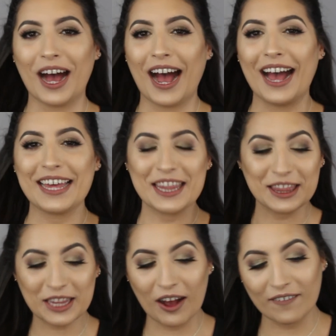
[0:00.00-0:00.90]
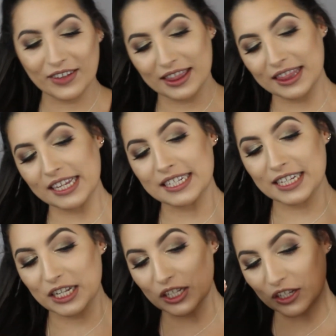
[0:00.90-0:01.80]
I love
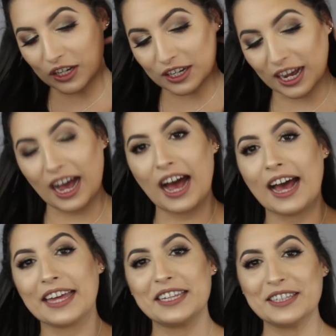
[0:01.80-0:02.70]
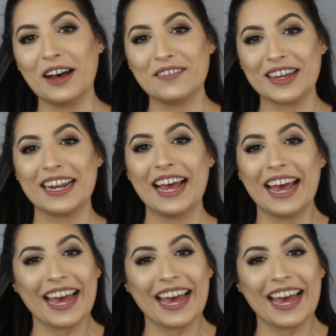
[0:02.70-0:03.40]
this look. I love it.